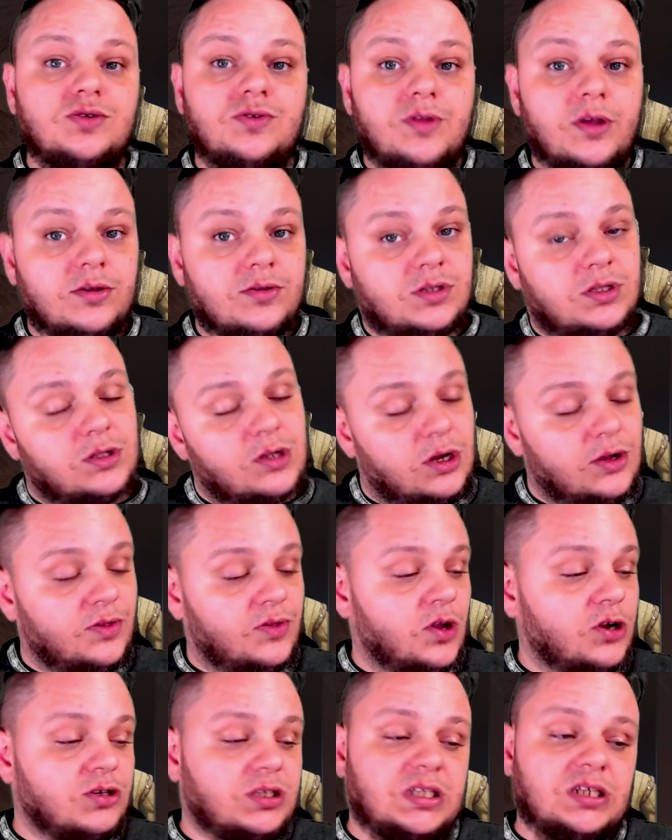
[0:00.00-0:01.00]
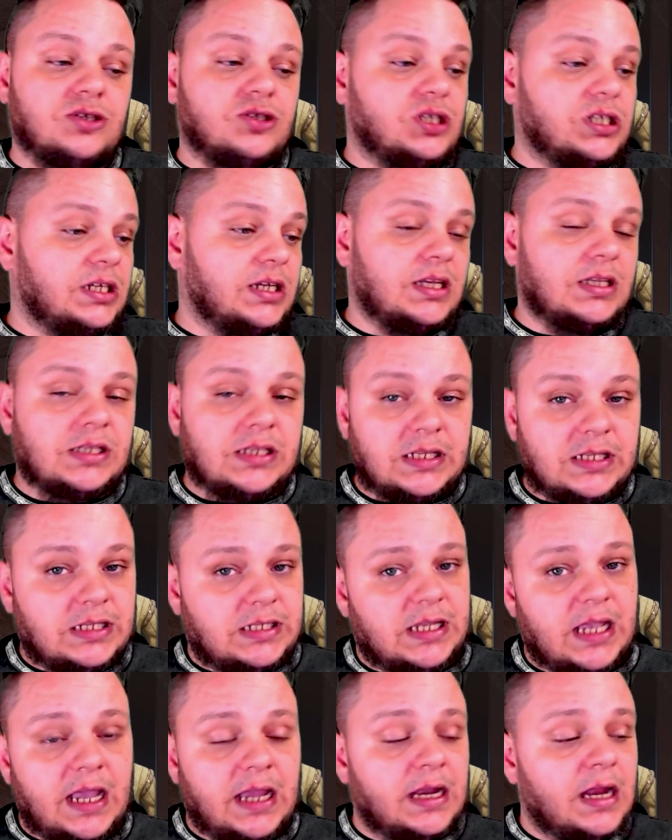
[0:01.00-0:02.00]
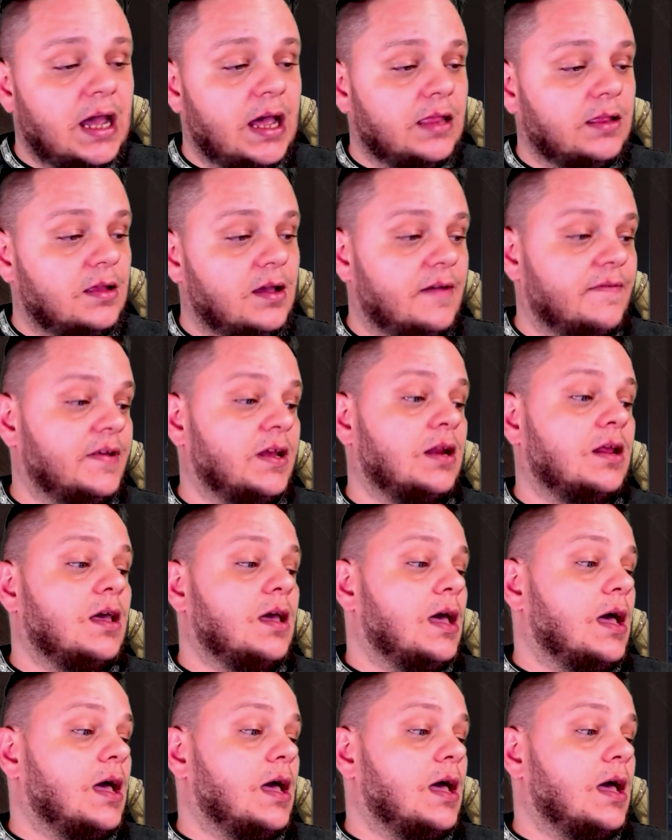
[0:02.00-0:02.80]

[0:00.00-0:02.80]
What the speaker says: Their synergy is insane. I love it.